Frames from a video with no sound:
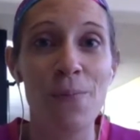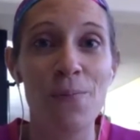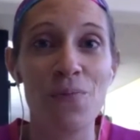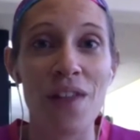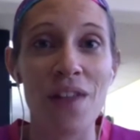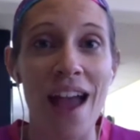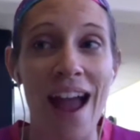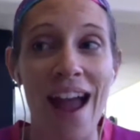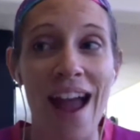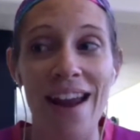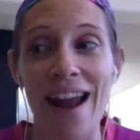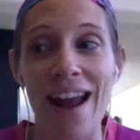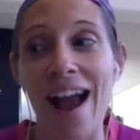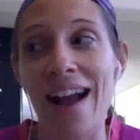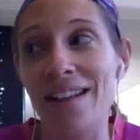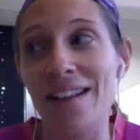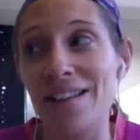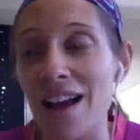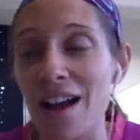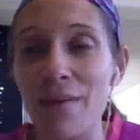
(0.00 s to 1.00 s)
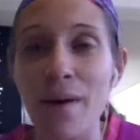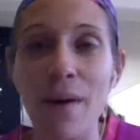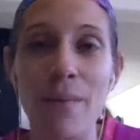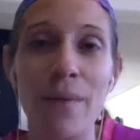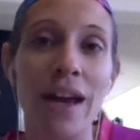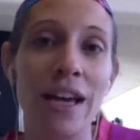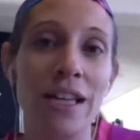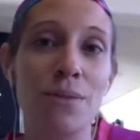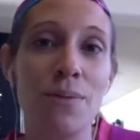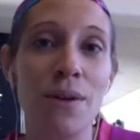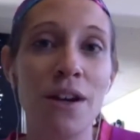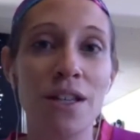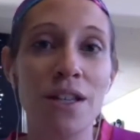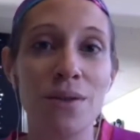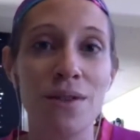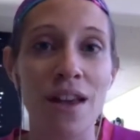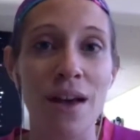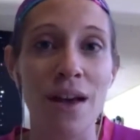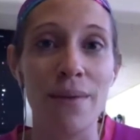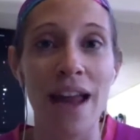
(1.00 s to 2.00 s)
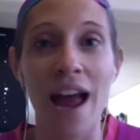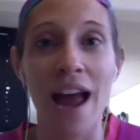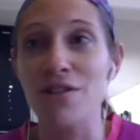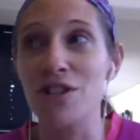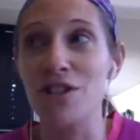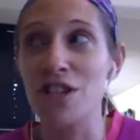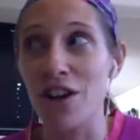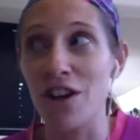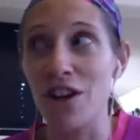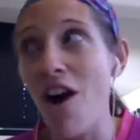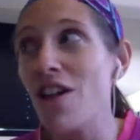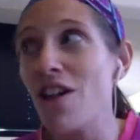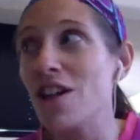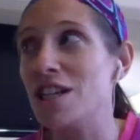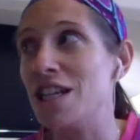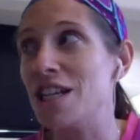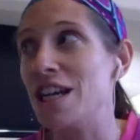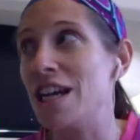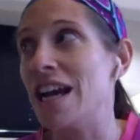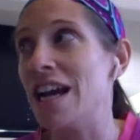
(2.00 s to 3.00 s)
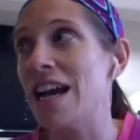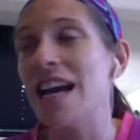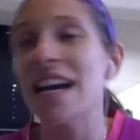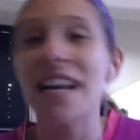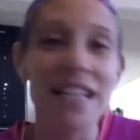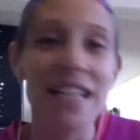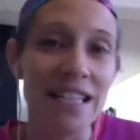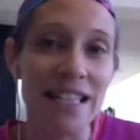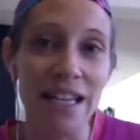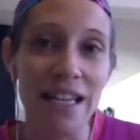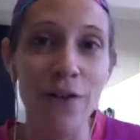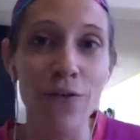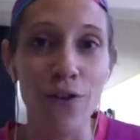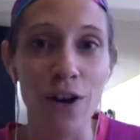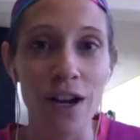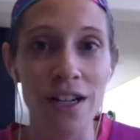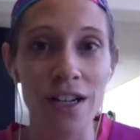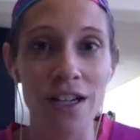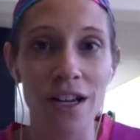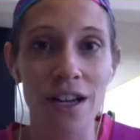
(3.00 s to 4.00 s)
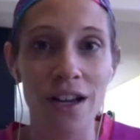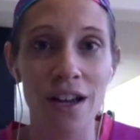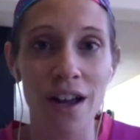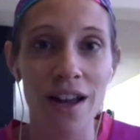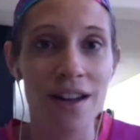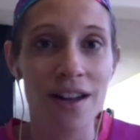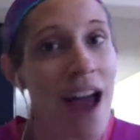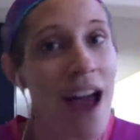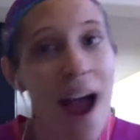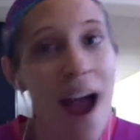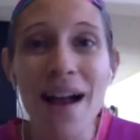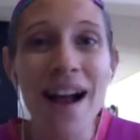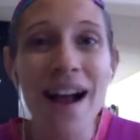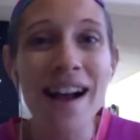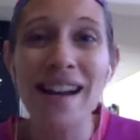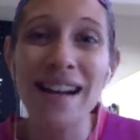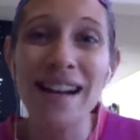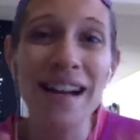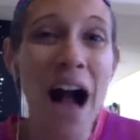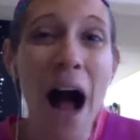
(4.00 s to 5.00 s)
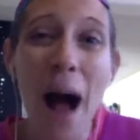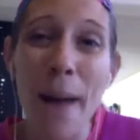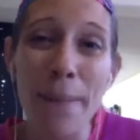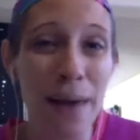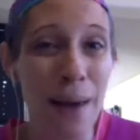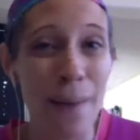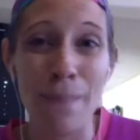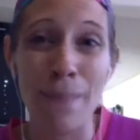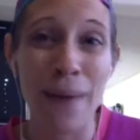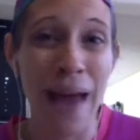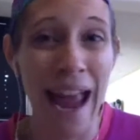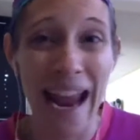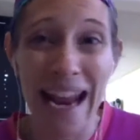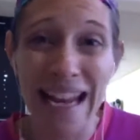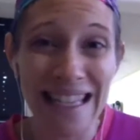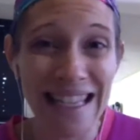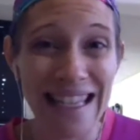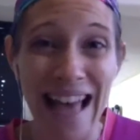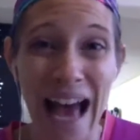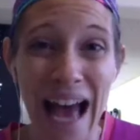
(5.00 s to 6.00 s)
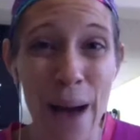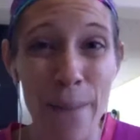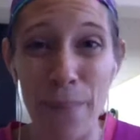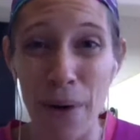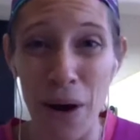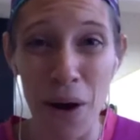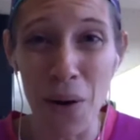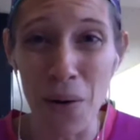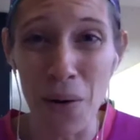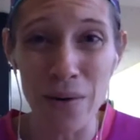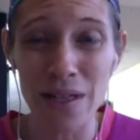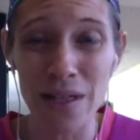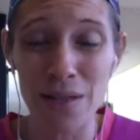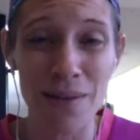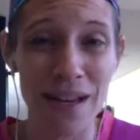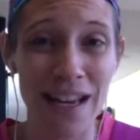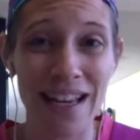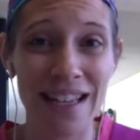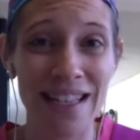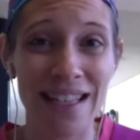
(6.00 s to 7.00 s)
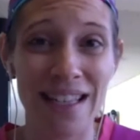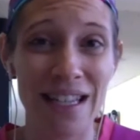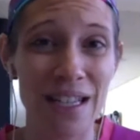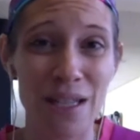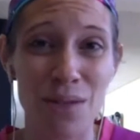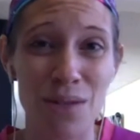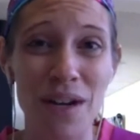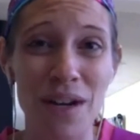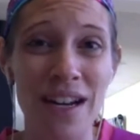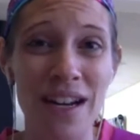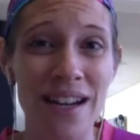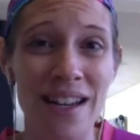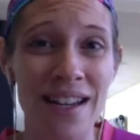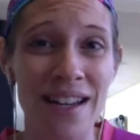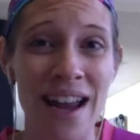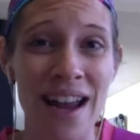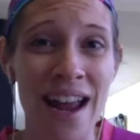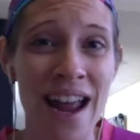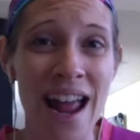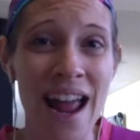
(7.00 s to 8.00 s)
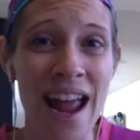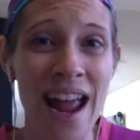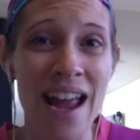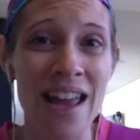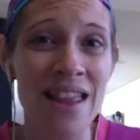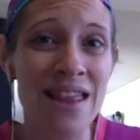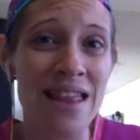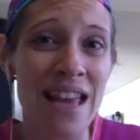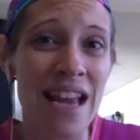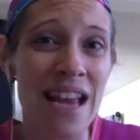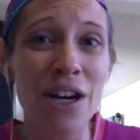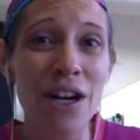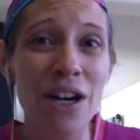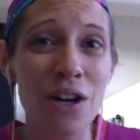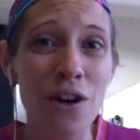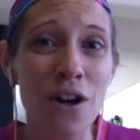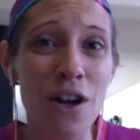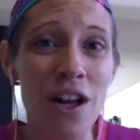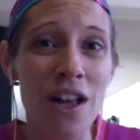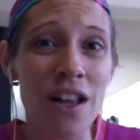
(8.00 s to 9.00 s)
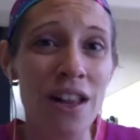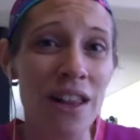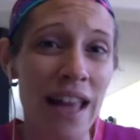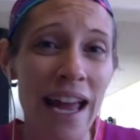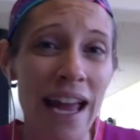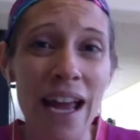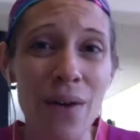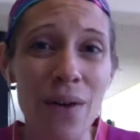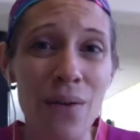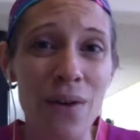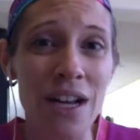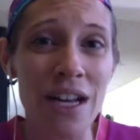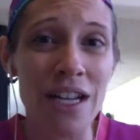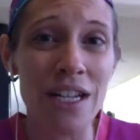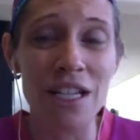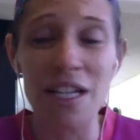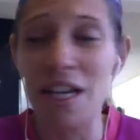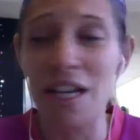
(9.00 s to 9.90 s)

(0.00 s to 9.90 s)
And I can talk about my experience with them and how Shakeology is different. Now, I'm not going to copy and paste that post because it's written in their language.